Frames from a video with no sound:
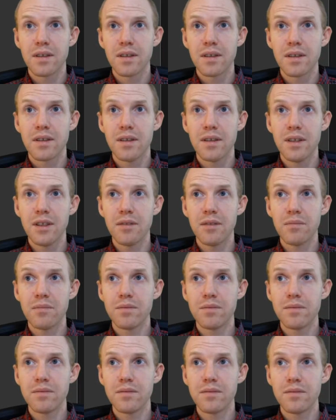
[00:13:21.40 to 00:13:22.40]
Yep.
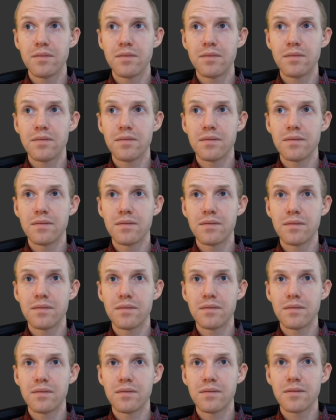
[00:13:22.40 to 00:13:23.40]

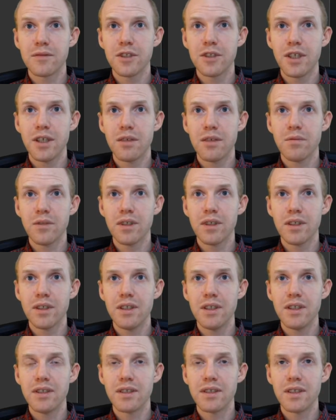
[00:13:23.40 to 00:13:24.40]
Not real
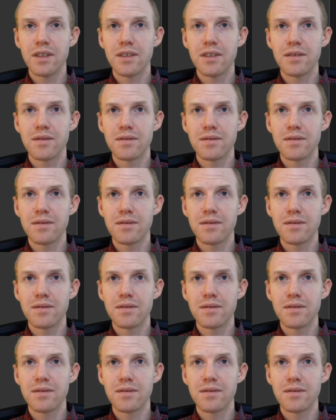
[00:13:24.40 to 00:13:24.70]
easy.